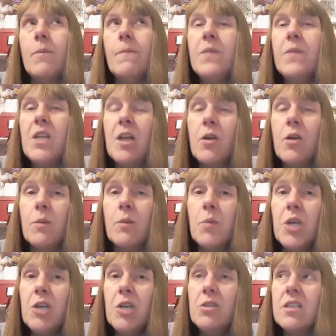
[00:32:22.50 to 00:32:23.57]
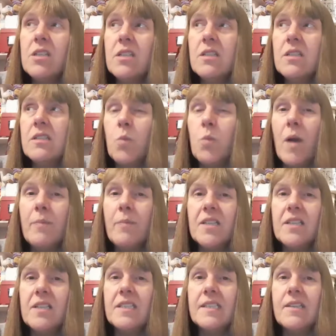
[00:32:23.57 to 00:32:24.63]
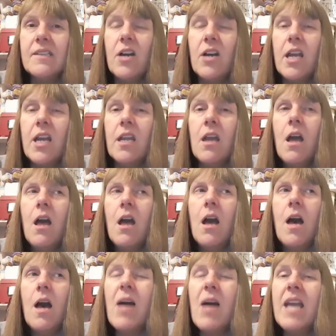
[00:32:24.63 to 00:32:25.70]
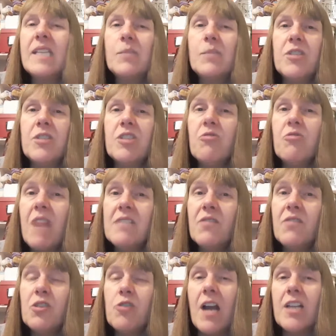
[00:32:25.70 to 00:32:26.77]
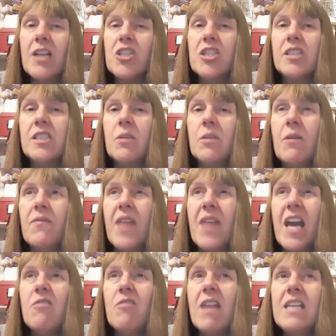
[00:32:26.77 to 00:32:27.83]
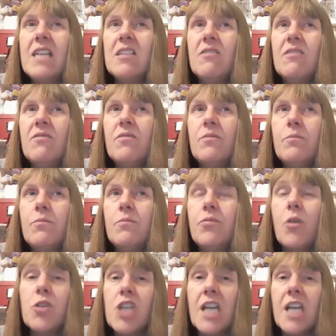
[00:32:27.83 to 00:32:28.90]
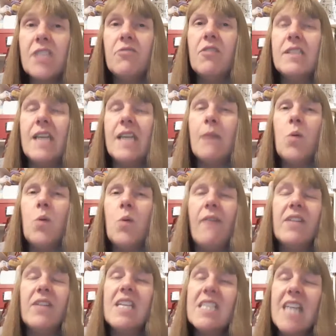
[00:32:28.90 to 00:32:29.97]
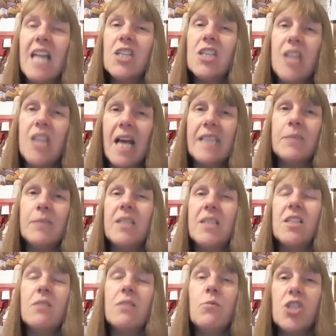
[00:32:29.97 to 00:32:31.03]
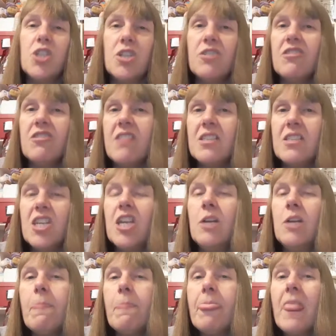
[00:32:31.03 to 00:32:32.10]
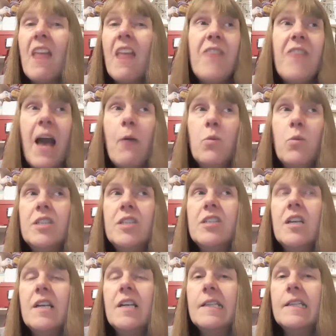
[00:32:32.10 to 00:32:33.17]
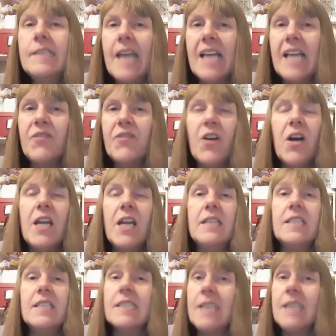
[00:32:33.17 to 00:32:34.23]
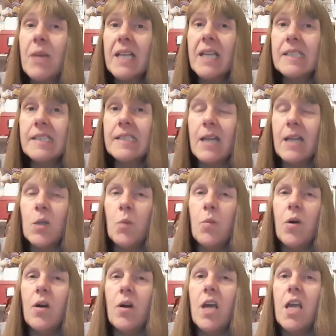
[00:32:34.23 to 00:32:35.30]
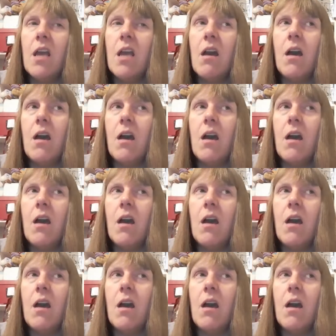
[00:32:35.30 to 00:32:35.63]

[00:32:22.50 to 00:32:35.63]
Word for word: you know, computers, website design. I experience creative attraction. So if their creative projects, for example, have an intelligent aspect to them, which usually they do, that would satisfy to some extent my